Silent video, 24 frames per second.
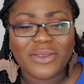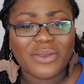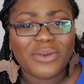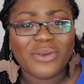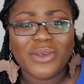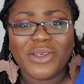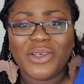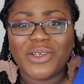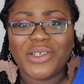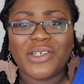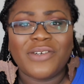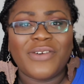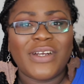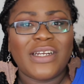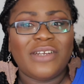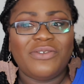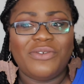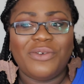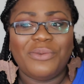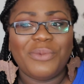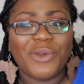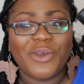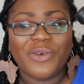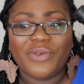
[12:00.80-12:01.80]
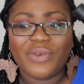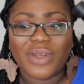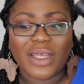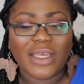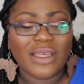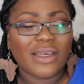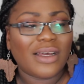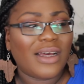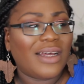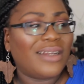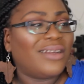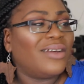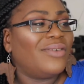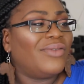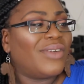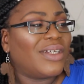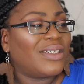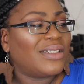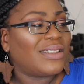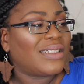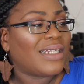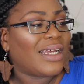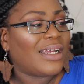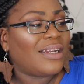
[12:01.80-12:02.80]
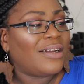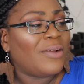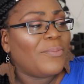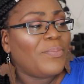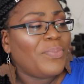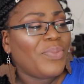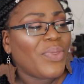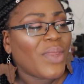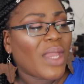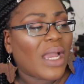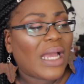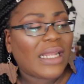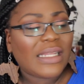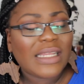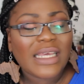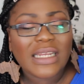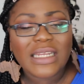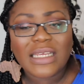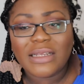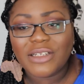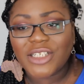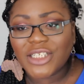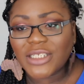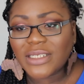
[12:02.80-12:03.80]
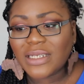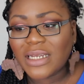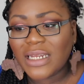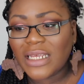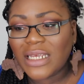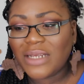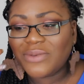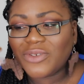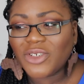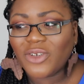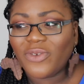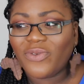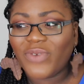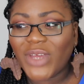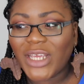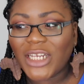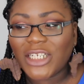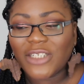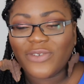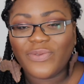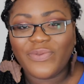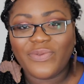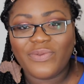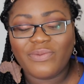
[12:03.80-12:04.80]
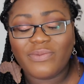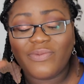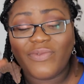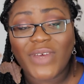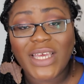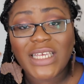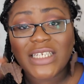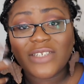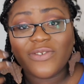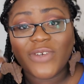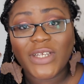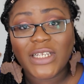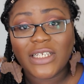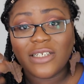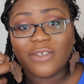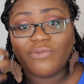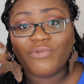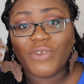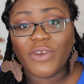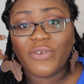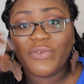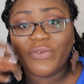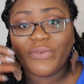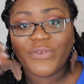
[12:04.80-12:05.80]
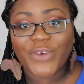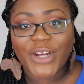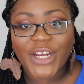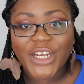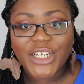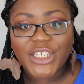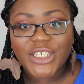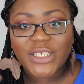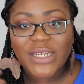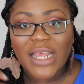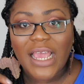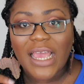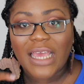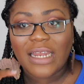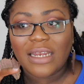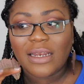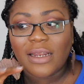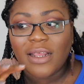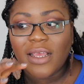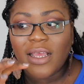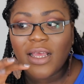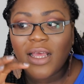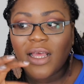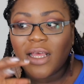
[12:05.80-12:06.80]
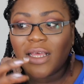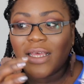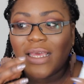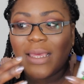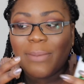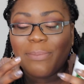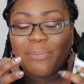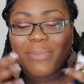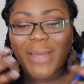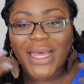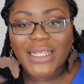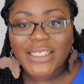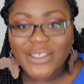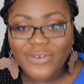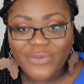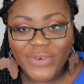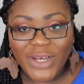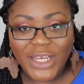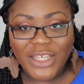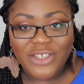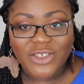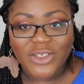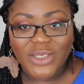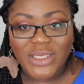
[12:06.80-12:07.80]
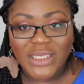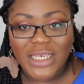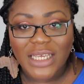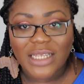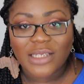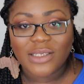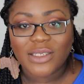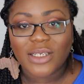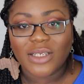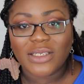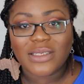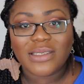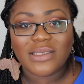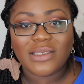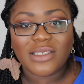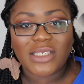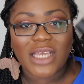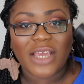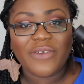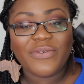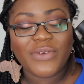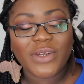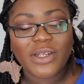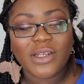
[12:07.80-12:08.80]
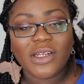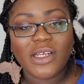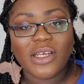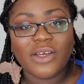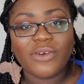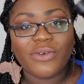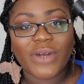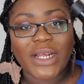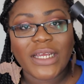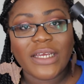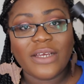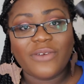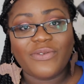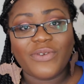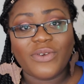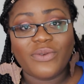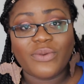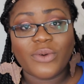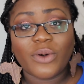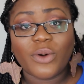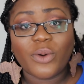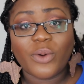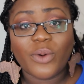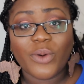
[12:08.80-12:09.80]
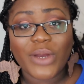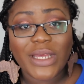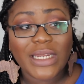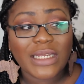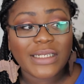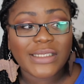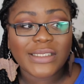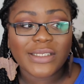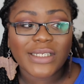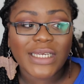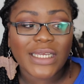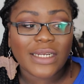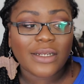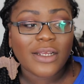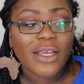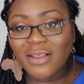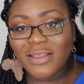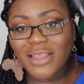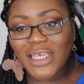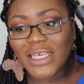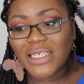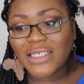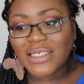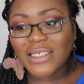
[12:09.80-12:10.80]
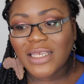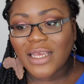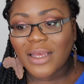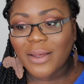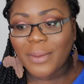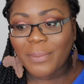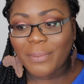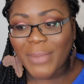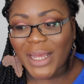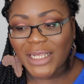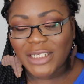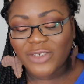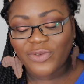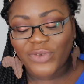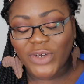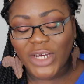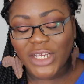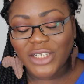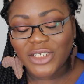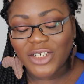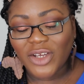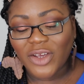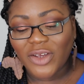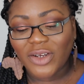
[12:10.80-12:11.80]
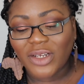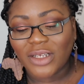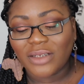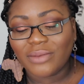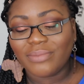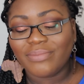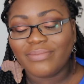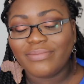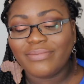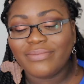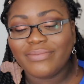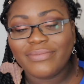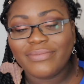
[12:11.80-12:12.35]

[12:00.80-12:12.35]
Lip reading: thought you had already removed. Like, I don't even understand. And then it just leaves your face feeling refreshed, and it mattifies your skin. So it's definitely great if you've got oily skin. This mattifying toner,